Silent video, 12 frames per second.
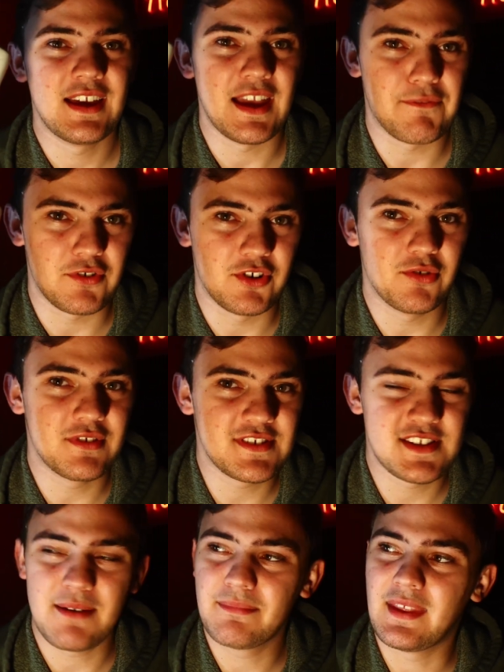If you're doing
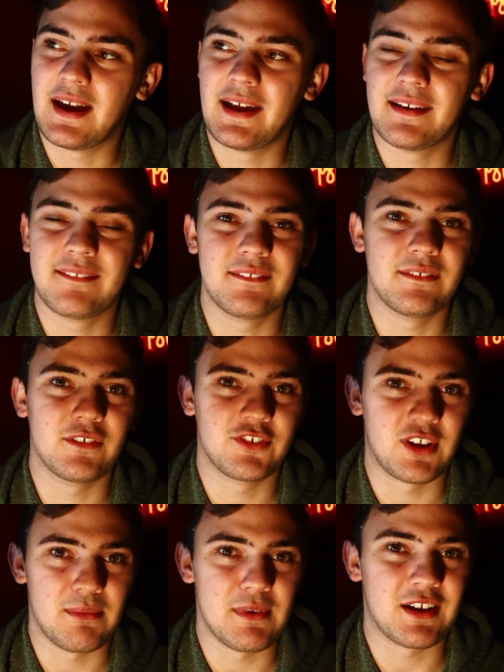something that was
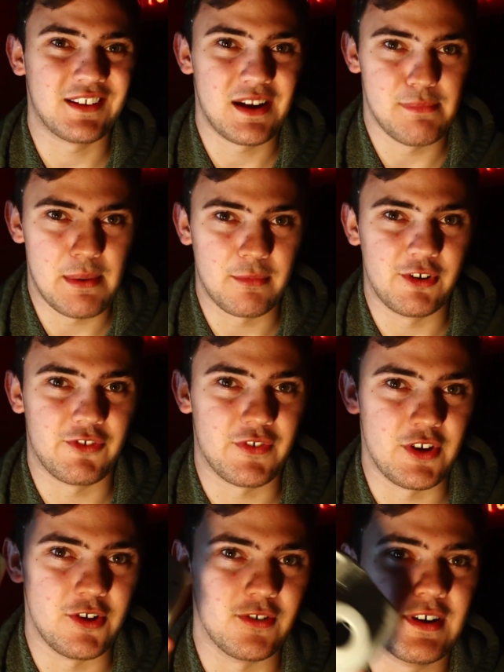going to make a lot of memories
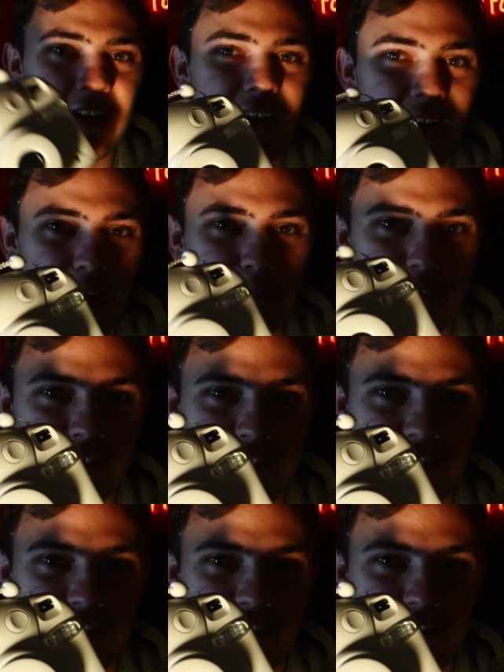for you, I'd bring